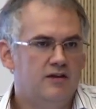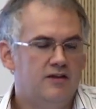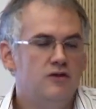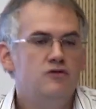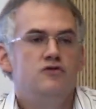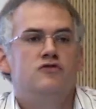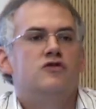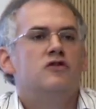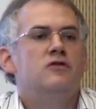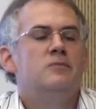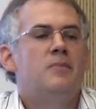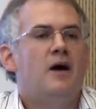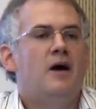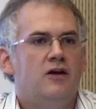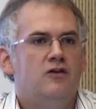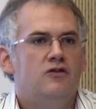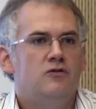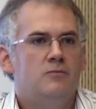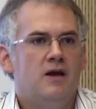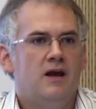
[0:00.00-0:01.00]
Then you shouldn't
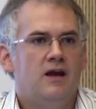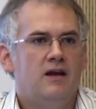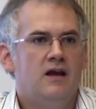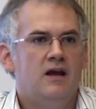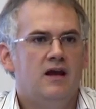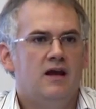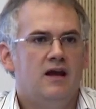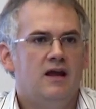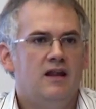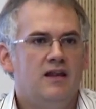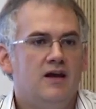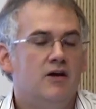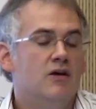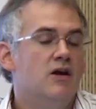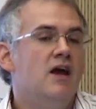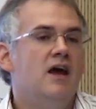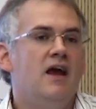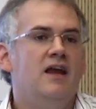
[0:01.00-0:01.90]
domain in there.